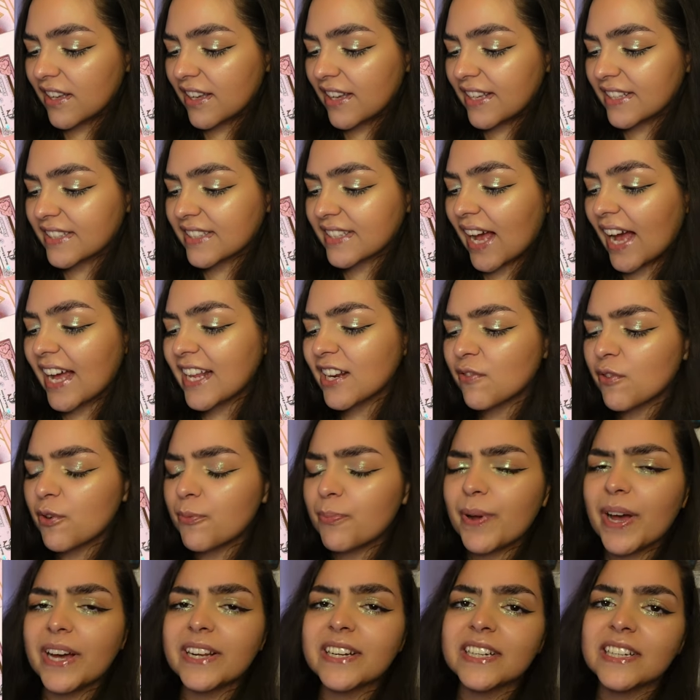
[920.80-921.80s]
it's kind of
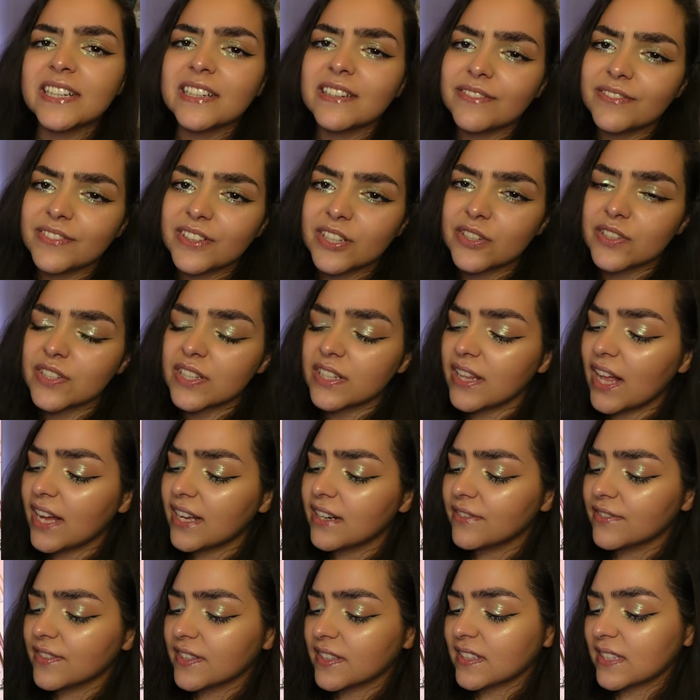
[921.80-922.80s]
repetitive. There's a
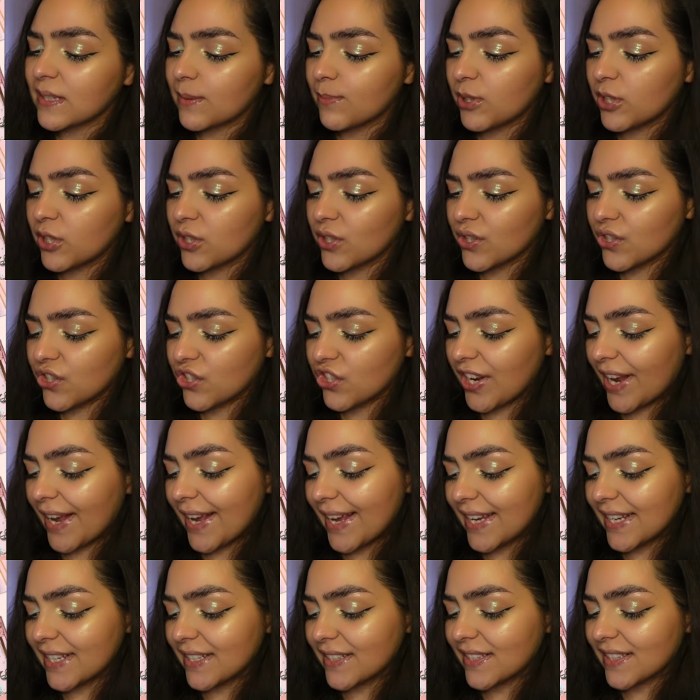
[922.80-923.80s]
lot of similar
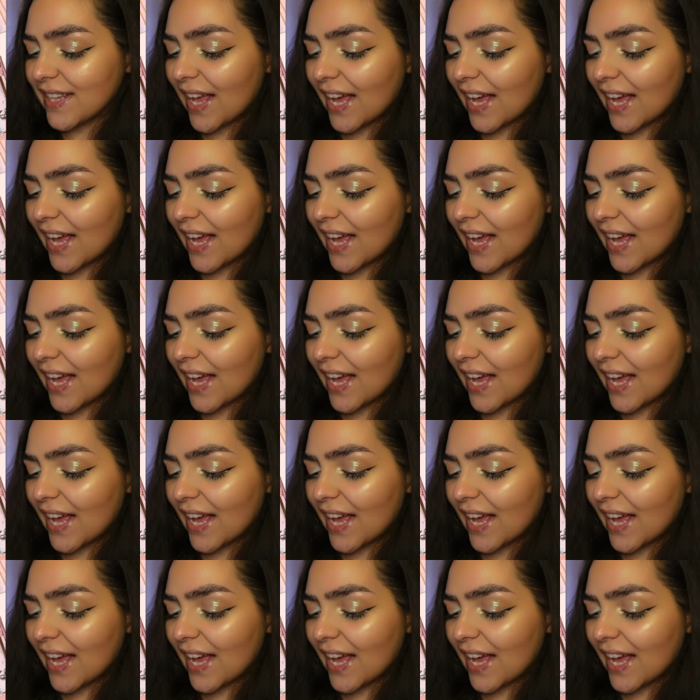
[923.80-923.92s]
shades.